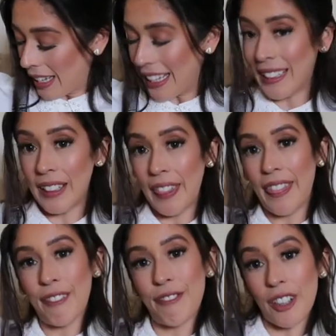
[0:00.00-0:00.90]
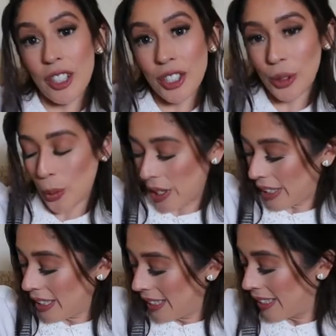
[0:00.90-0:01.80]
In the first
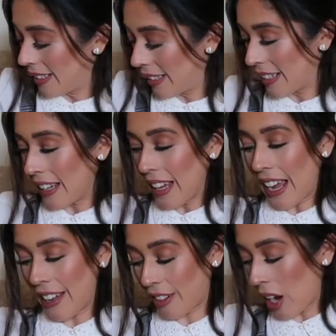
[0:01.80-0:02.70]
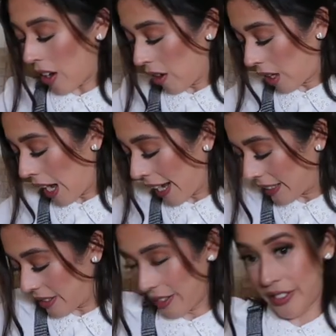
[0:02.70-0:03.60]
one, I've got all
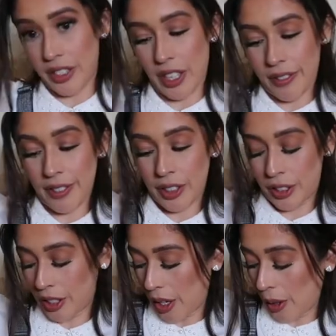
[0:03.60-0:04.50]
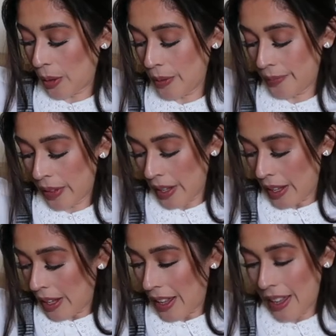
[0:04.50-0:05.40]
kinds of stuff. So
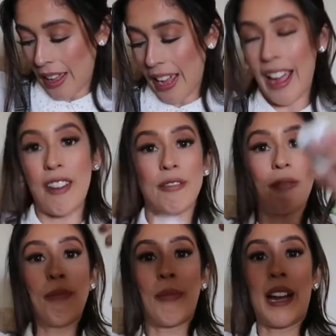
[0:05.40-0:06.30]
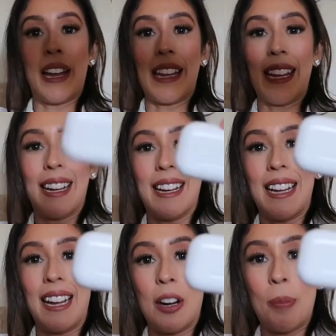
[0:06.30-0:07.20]
I have my
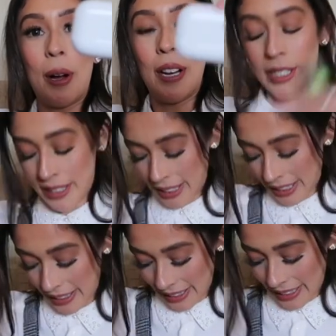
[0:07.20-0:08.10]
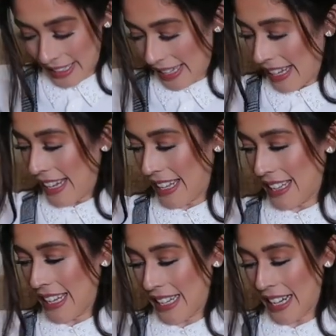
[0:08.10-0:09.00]
AirPods,
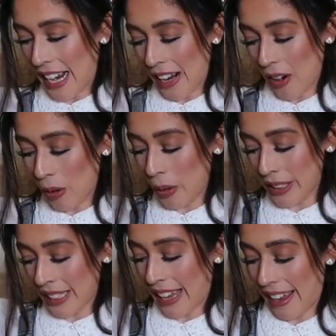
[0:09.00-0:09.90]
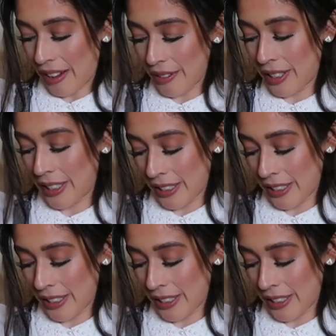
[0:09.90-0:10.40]
and then I always have